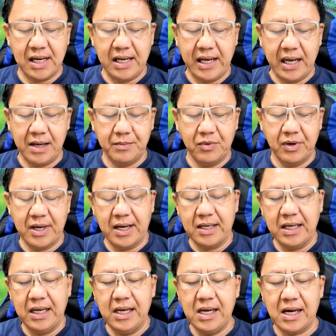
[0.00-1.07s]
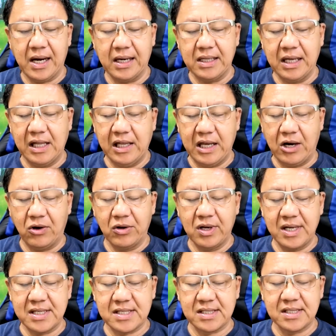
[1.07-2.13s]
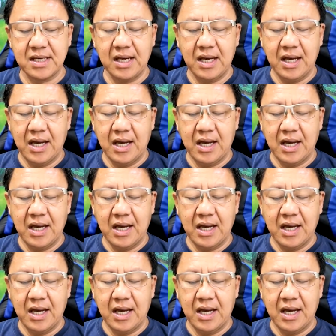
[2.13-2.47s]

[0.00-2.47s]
Alea Bunani, Heidi Leones,